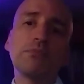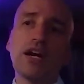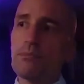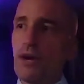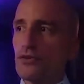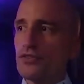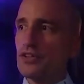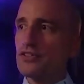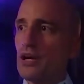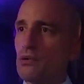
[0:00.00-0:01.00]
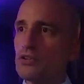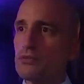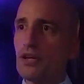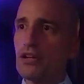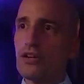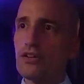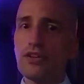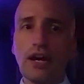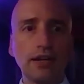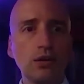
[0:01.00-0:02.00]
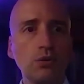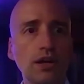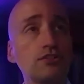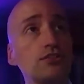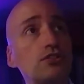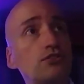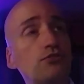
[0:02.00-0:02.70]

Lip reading: by about 6 hours because iOS